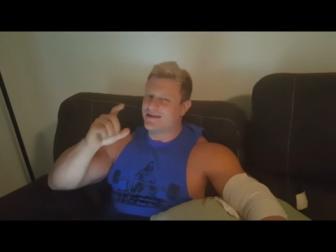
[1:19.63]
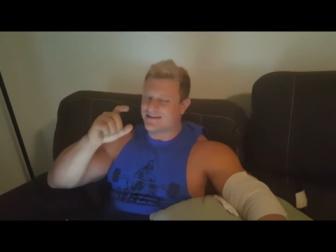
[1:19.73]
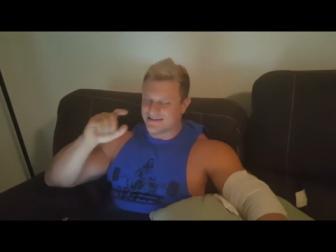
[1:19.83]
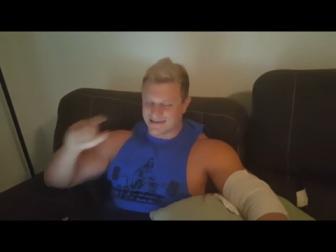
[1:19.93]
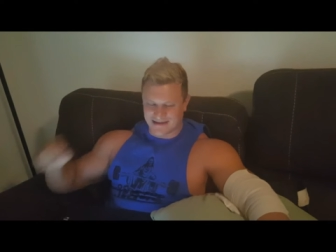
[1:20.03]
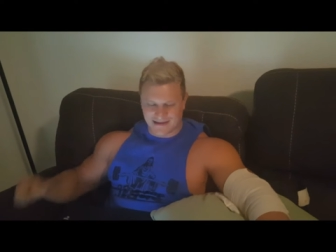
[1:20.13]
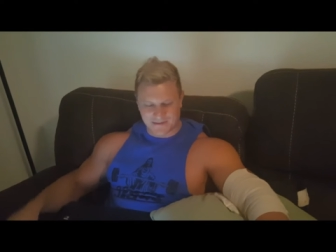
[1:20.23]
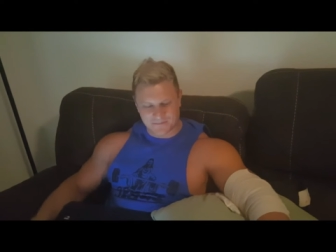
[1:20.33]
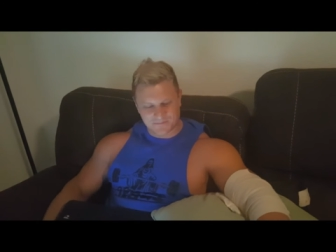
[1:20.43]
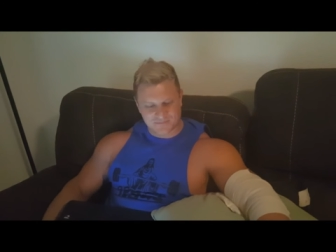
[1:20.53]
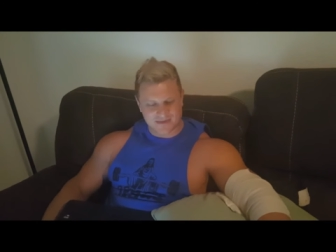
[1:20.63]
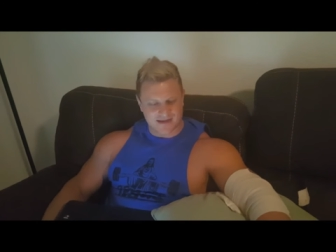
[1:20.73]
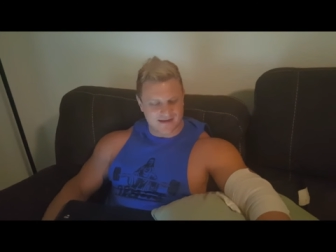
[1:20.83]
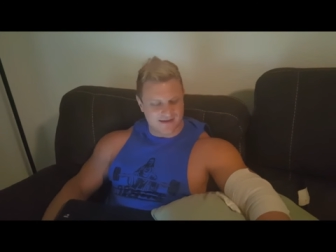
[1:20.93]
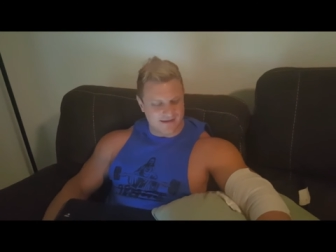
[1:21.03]
be a good thing.
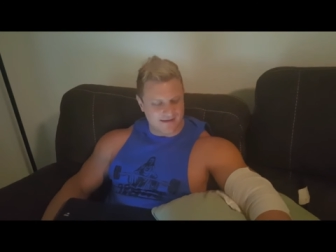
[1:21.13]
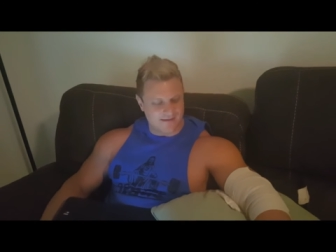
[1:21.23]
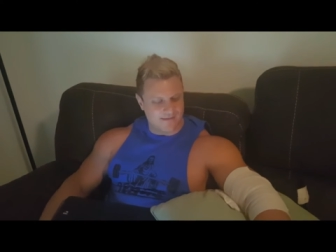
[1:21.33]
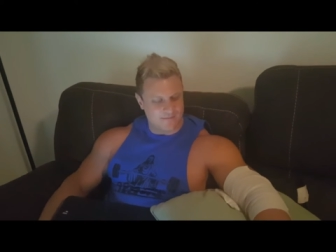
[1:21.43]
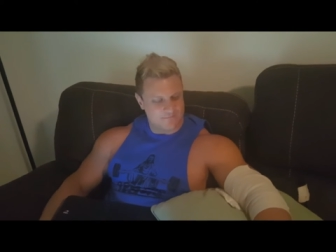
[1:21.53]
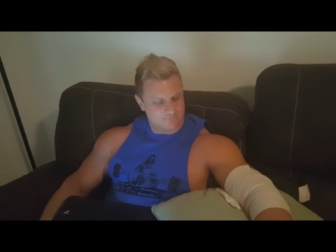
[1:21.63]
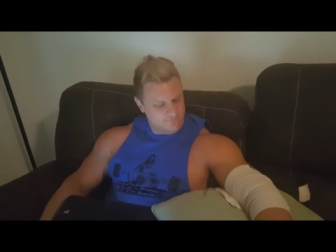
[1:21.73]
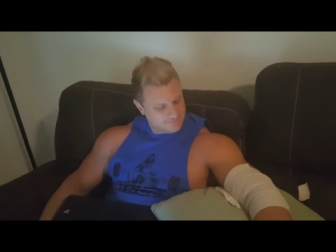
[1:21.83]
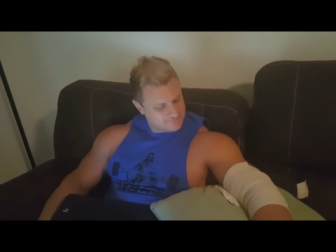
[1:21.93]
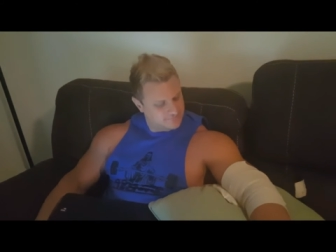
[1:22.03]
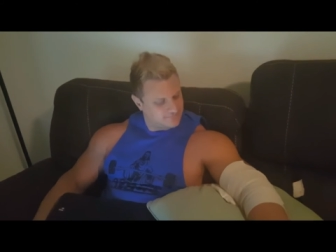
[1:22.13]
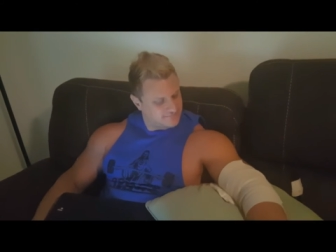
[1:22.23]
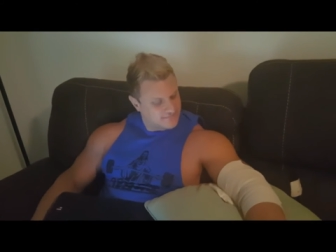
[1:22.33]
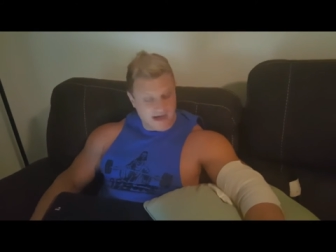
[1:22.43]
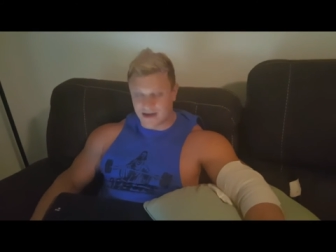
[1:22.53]
Um,
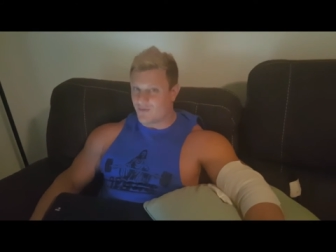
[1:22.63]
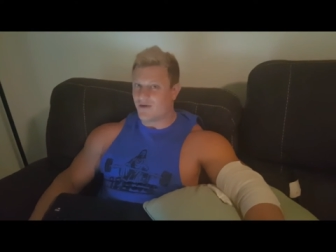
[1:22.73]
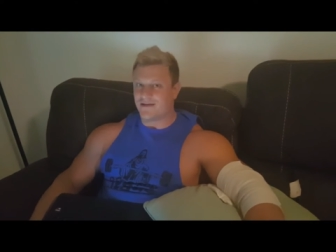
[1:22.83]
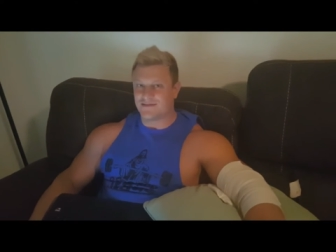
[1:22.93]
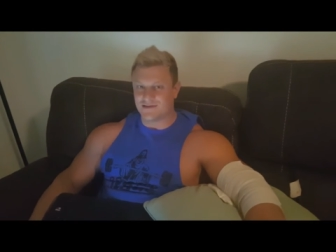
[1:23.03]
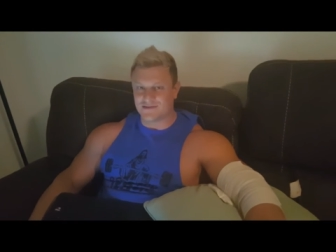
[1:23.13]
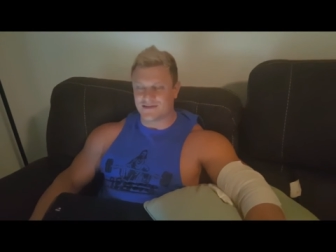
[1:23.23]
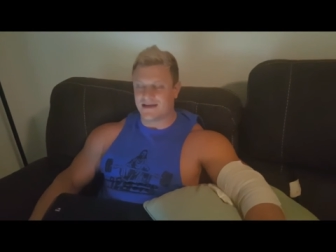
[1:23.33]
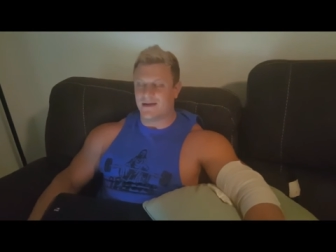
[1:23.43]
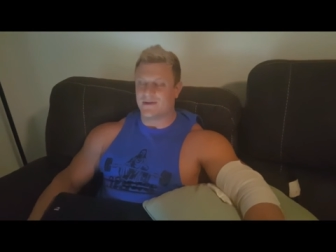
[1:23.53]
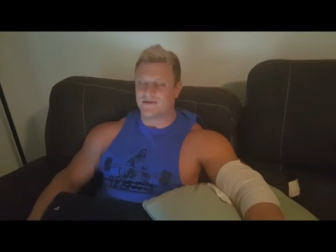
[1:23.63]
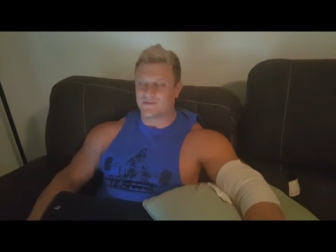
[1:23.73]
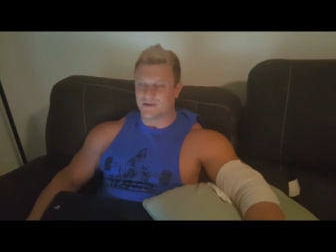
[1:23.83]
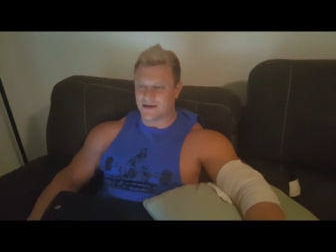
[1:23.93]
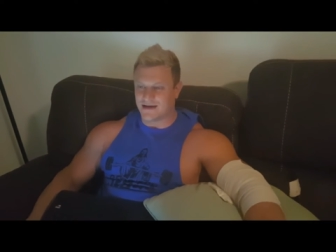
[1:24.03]
I, I seriously can't wait
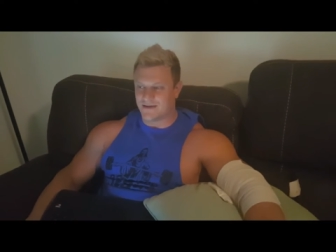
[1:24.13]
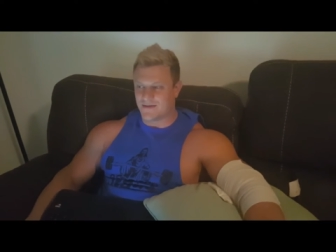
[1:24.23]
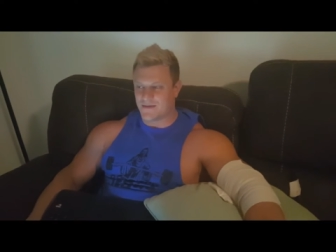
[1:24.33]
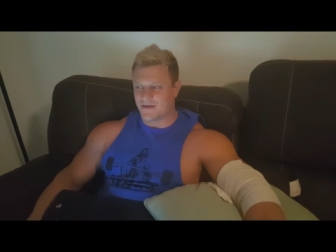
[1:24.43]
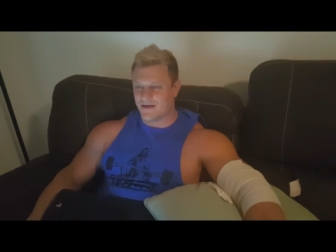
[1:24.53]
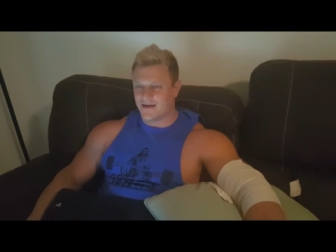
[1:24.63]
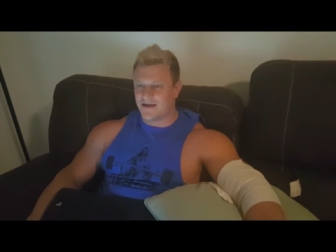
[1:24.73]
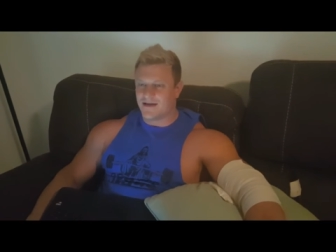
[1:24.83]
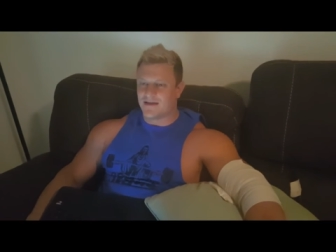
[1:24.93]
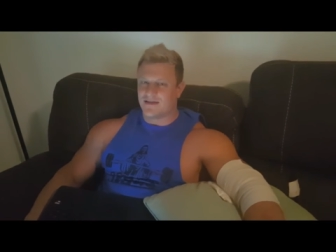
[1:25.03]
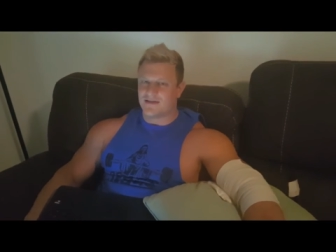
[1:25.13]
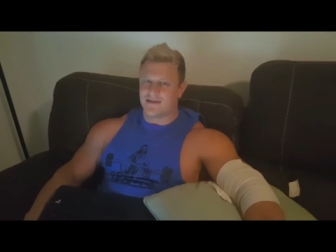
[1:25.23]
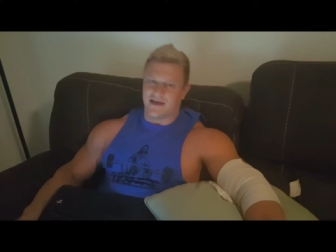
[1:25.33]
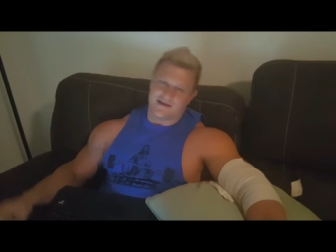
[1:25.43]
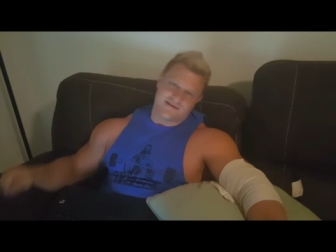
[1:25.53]
to work out
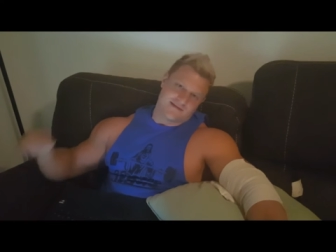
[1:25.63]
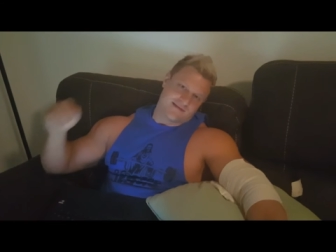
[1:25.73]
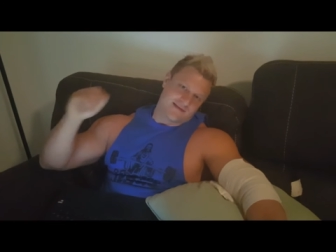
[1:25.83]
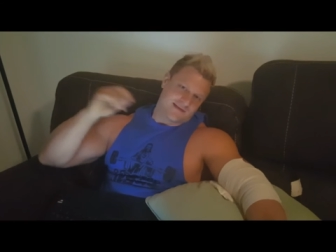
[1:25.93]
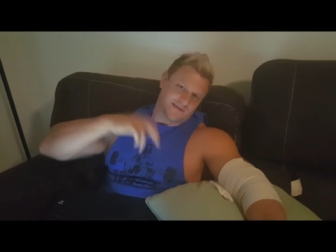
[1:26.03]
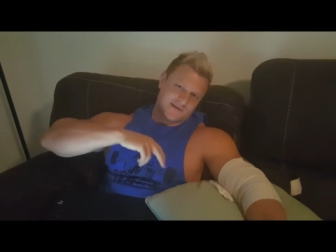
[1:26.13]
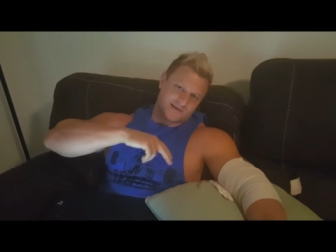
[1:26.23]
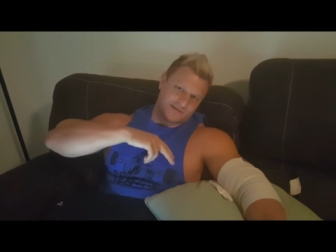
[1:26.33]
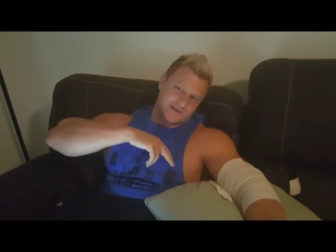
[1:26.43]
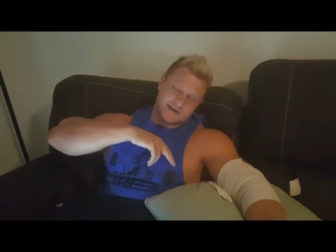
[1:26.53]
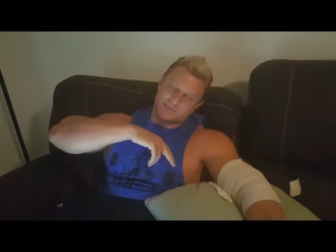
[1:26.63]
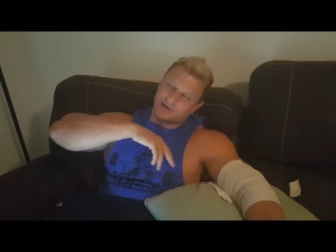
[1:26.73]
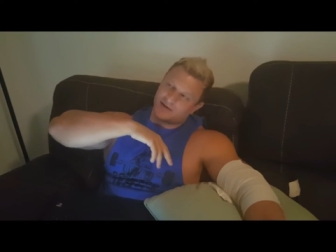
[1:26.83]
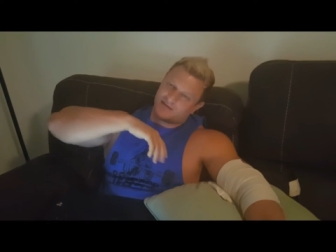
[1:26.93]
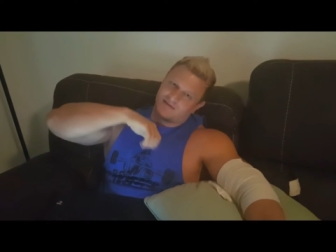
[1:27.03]
like this surgery
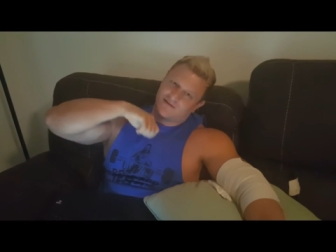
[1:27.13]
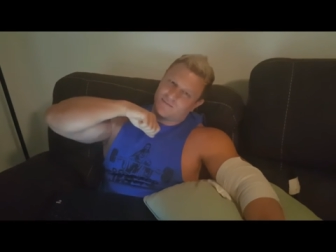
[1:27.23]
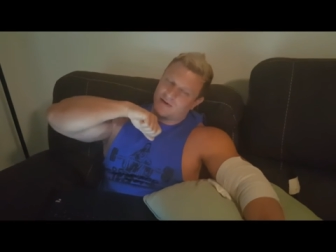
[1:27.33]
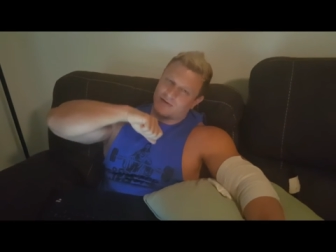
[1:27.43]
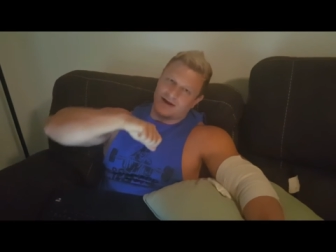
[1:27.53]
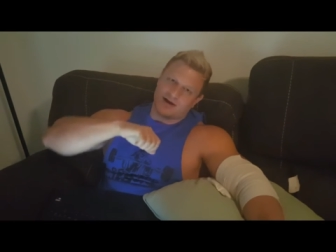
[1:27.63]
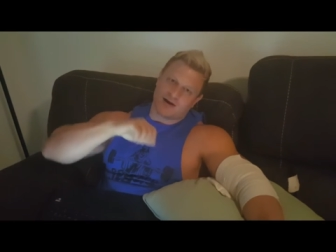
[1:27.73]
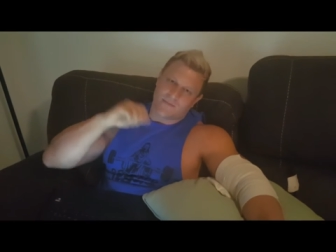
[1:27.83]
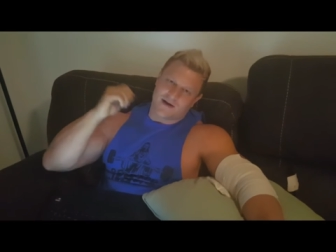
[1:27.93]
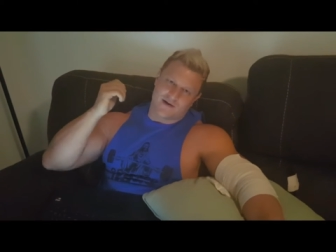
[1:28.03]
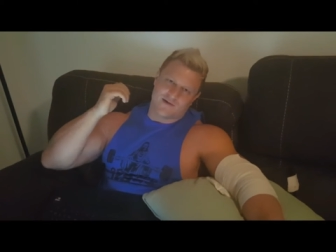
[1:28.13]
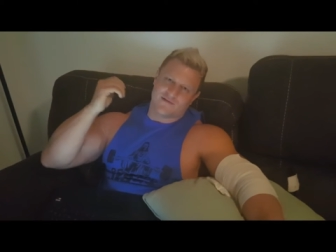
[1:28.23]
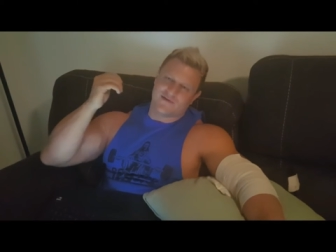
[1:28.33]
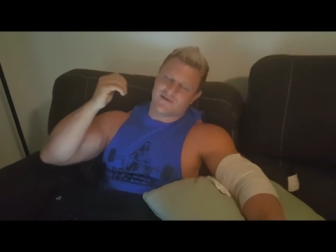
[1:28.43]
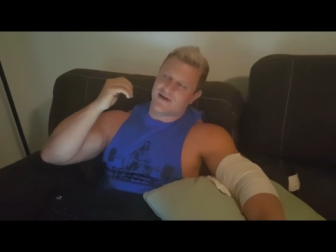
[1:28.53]
compared to my right arm i don't know
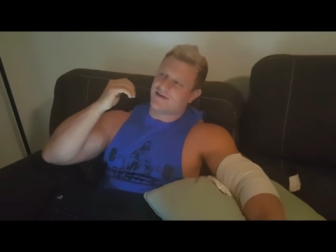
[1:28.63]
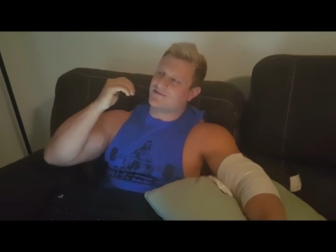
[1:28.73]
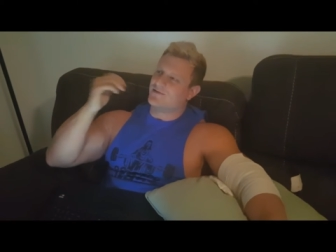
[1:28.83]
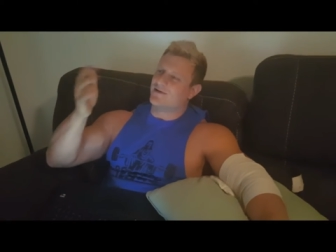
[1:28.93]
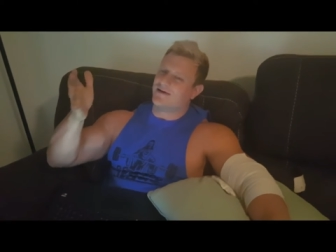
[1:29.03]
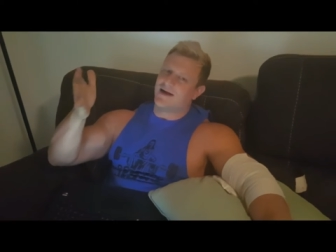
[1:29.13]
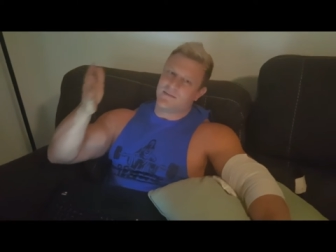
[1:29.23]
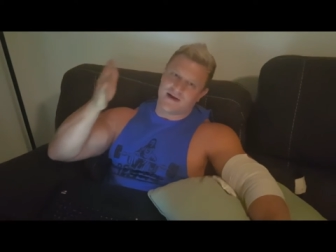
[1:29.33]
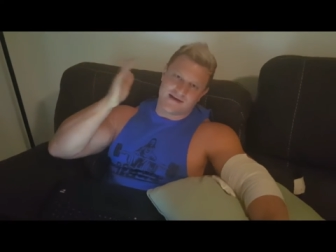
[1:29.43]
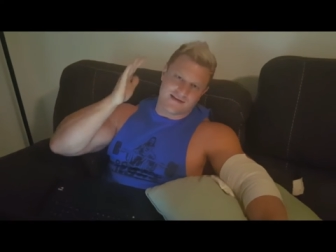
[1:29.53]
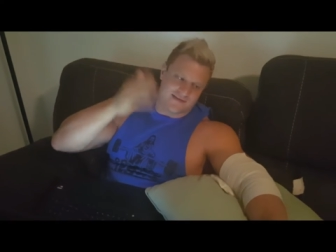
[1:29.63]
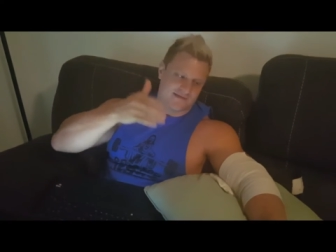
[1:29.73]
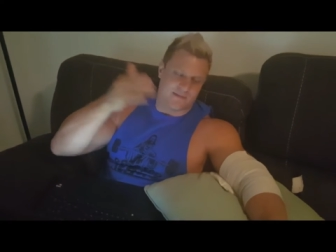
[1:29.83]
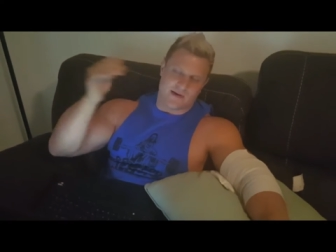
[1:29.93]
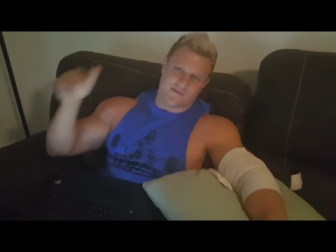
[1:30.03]
if you guys know it or not but i did
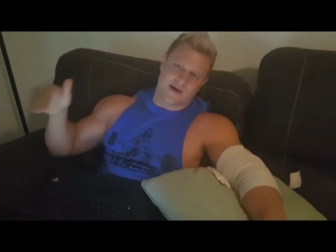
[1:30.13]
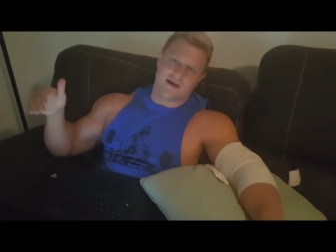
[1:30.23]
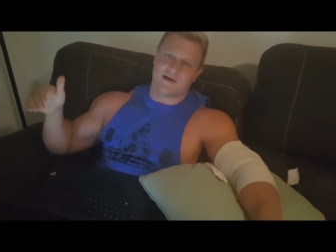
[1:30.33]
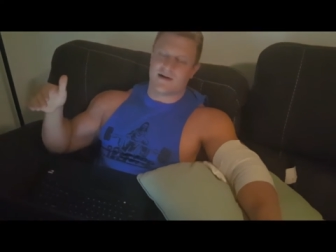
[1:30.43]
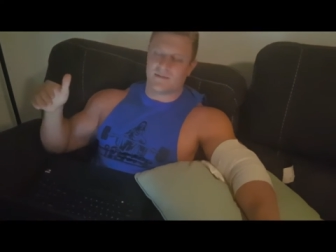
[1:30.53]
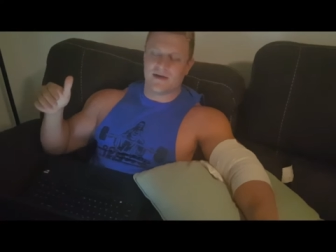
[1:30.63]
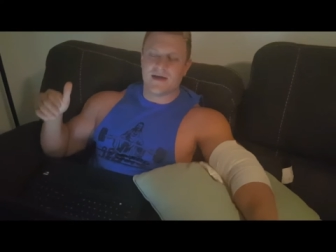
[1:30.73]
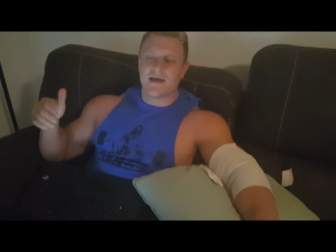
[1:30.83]
this to my right arm